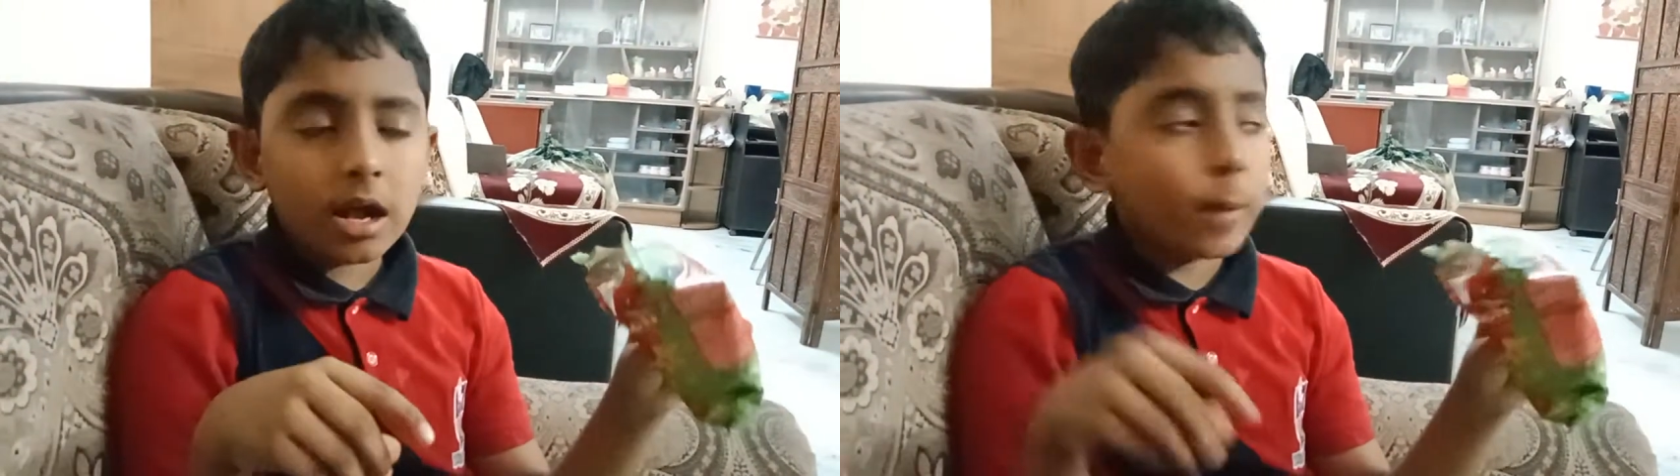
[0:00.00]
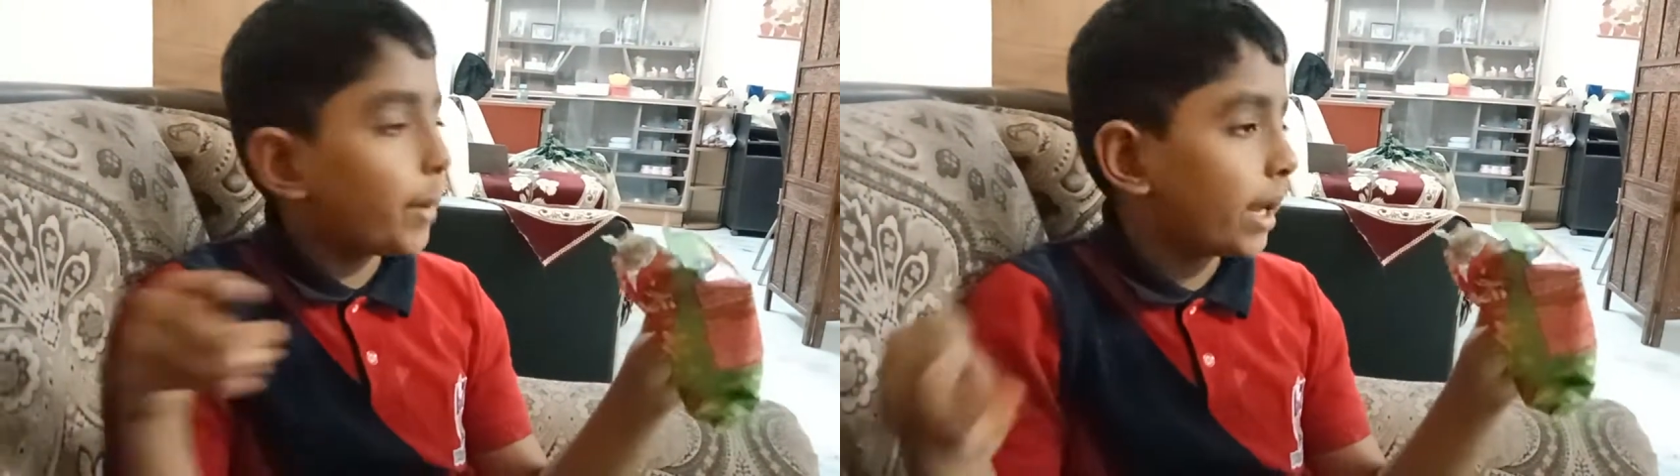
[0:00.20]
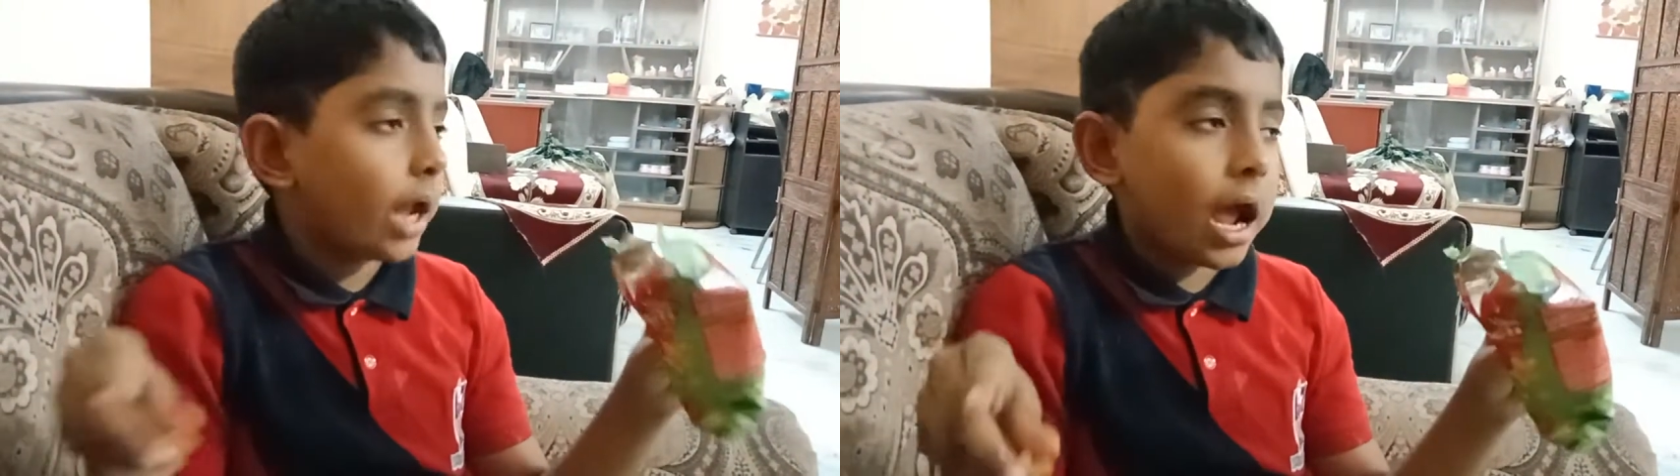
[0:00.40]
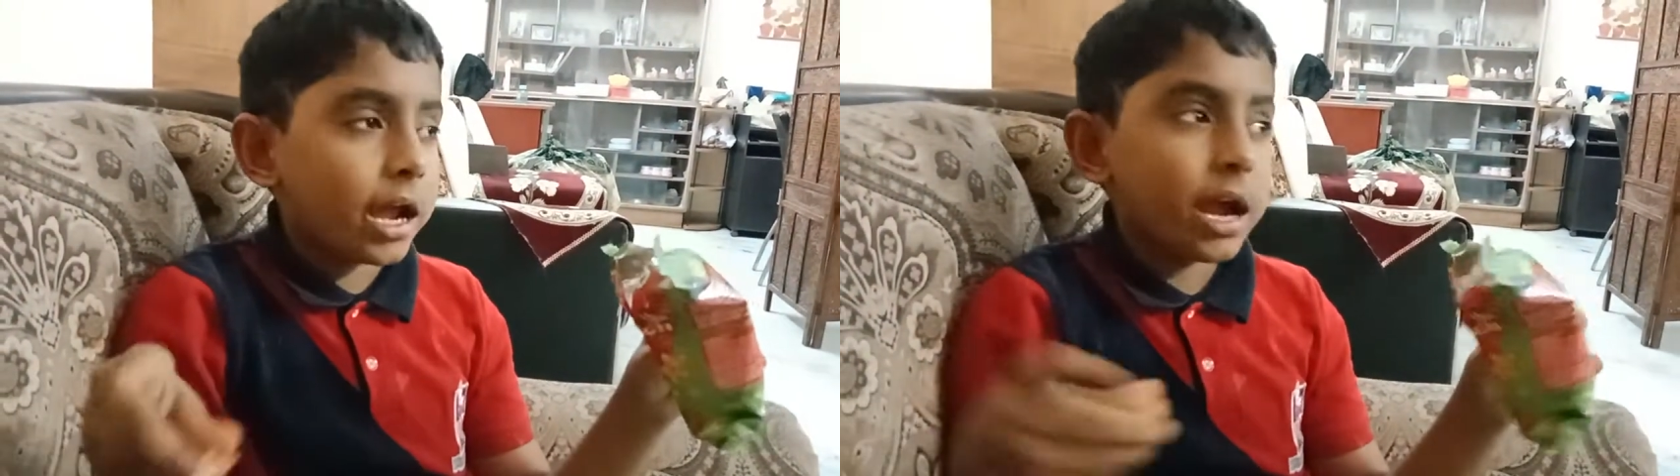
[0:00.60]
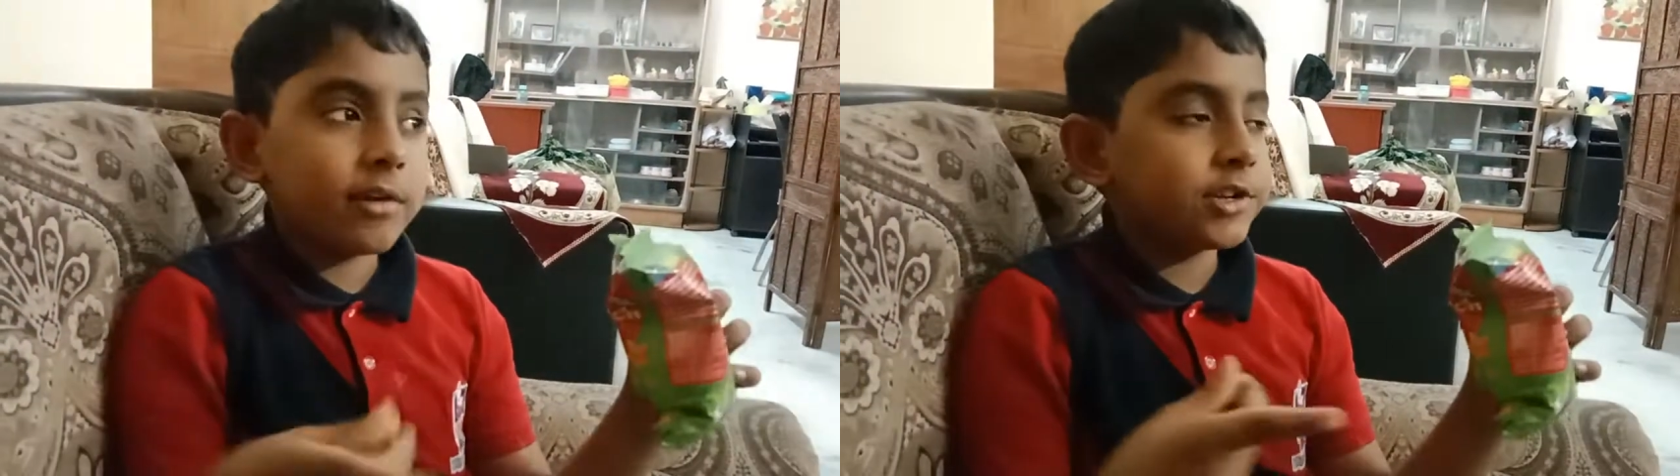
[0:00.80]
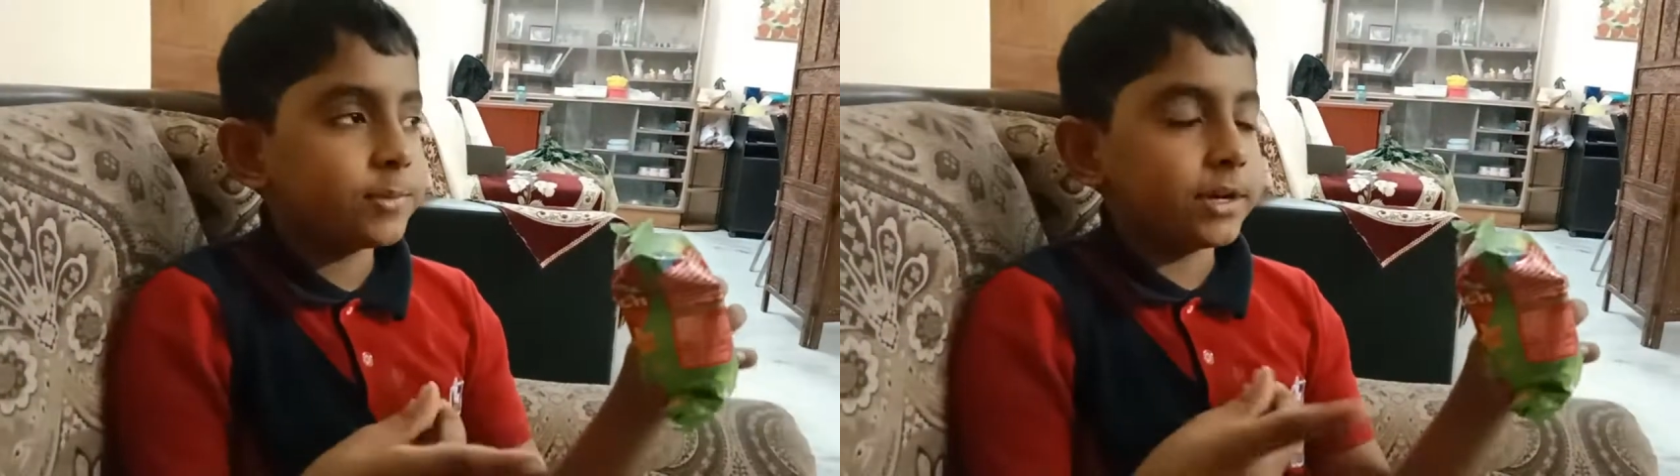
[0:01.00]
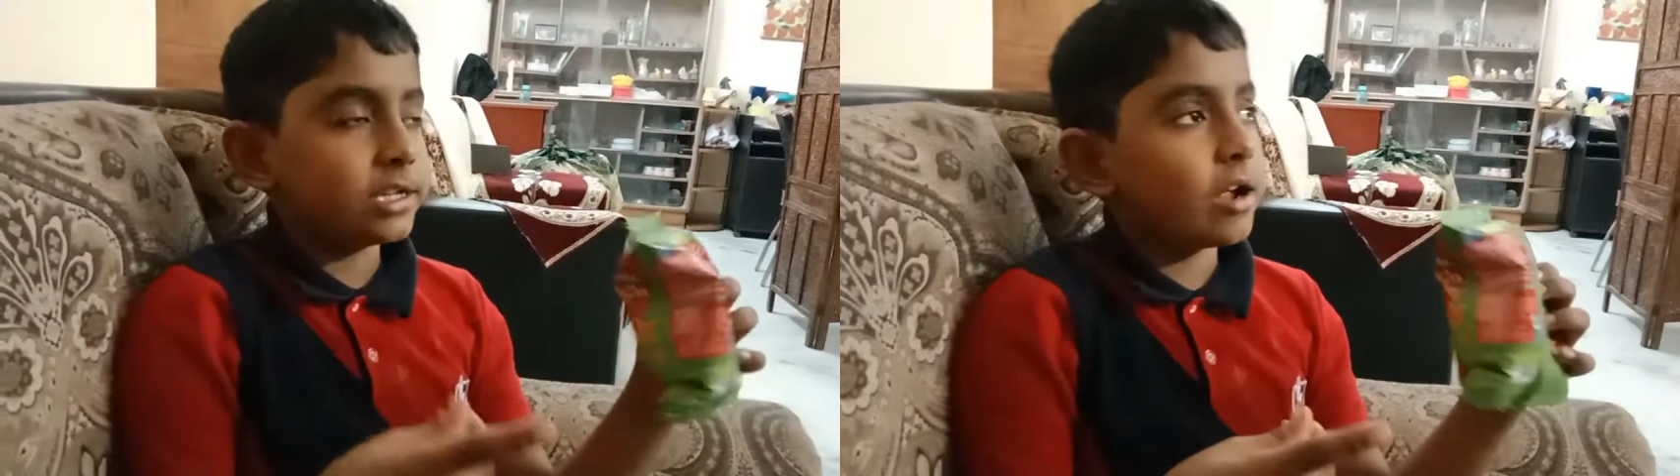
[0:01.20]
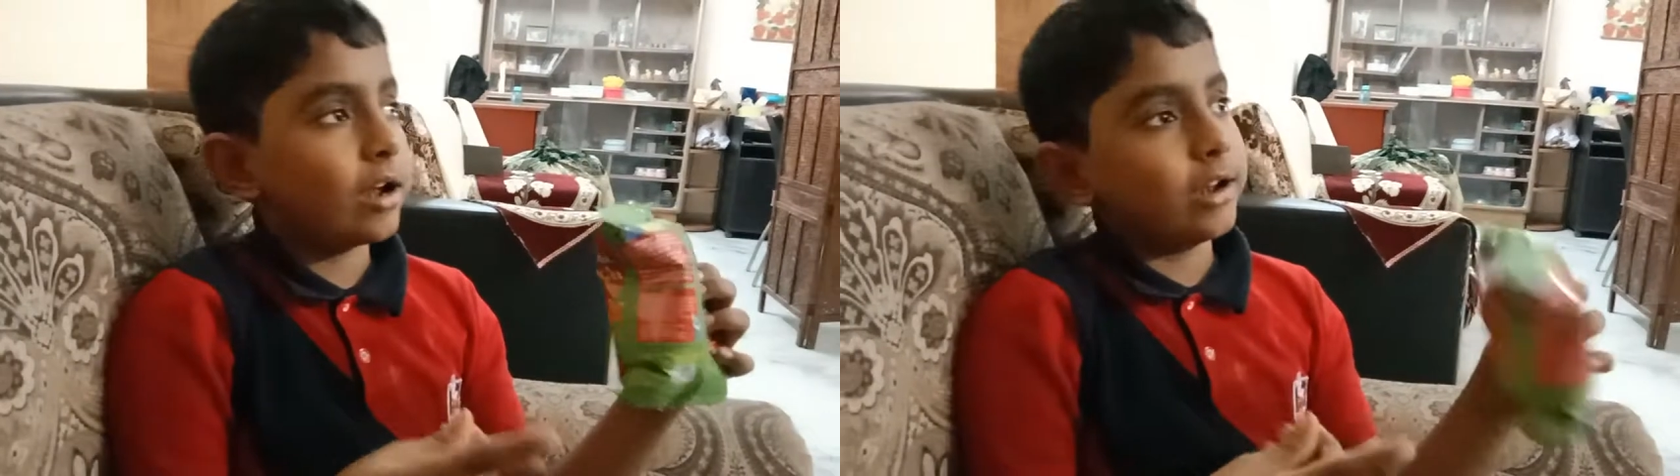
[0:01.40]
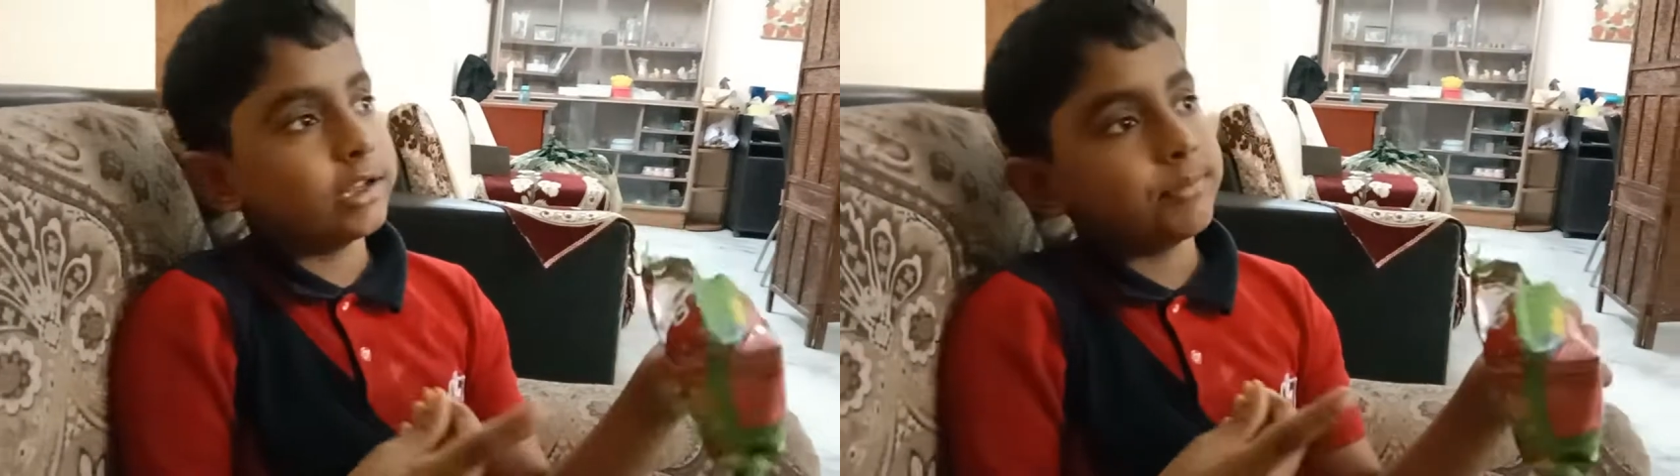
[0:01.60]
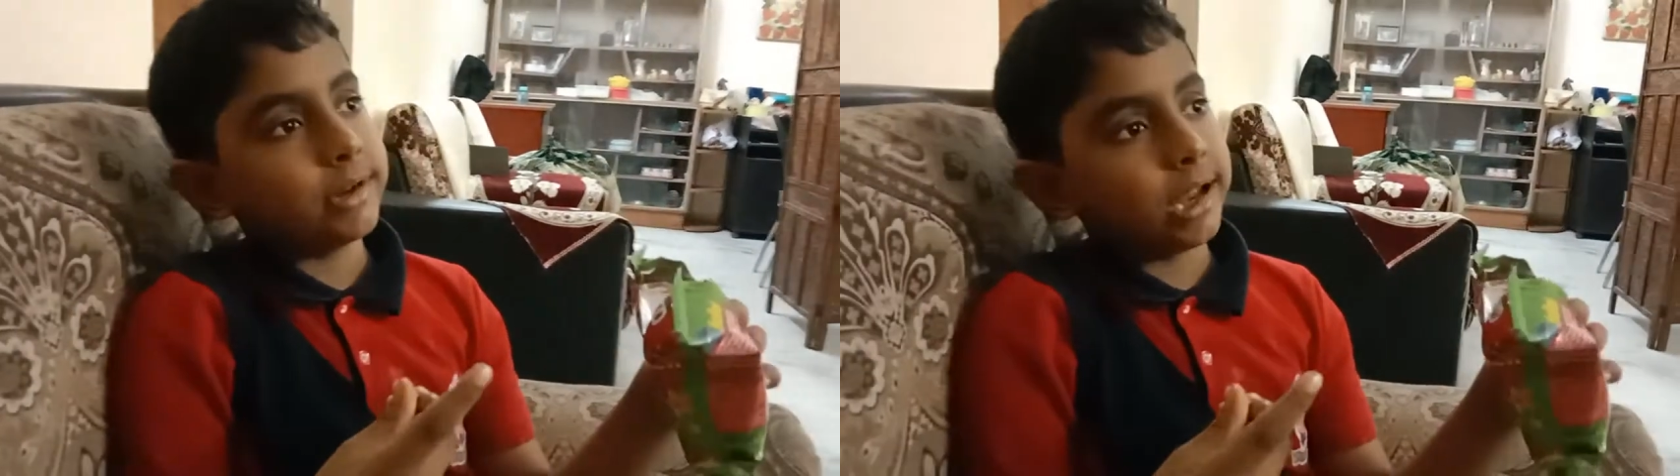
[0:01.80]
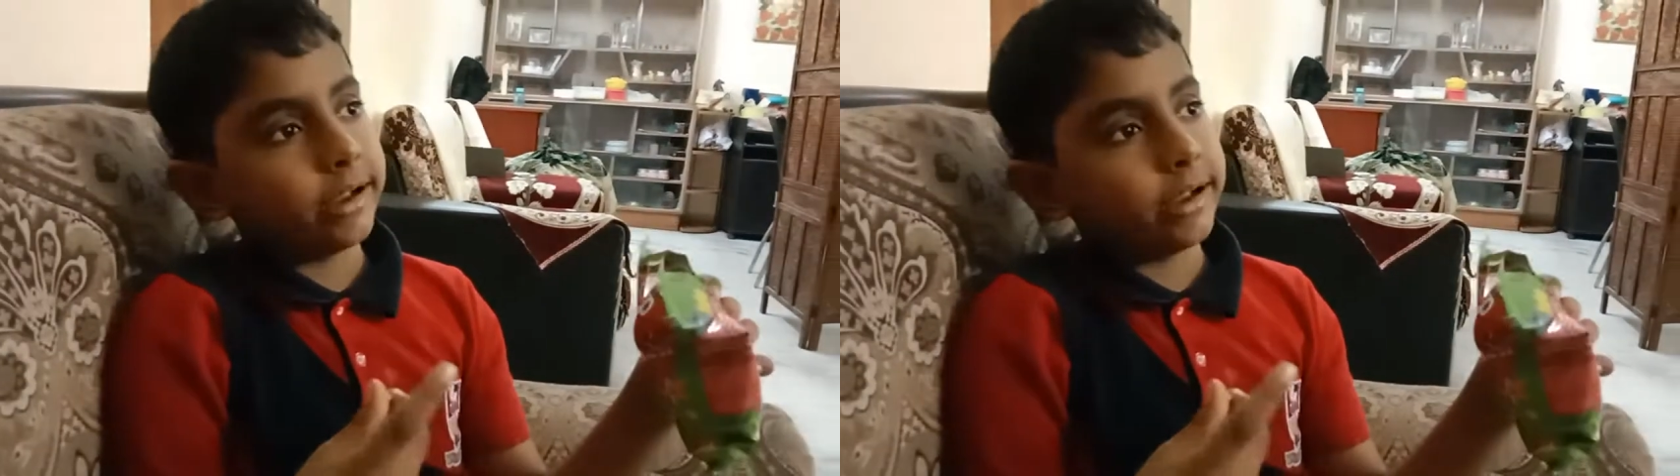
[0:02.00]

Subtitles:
I mean, I have spice tolerance, but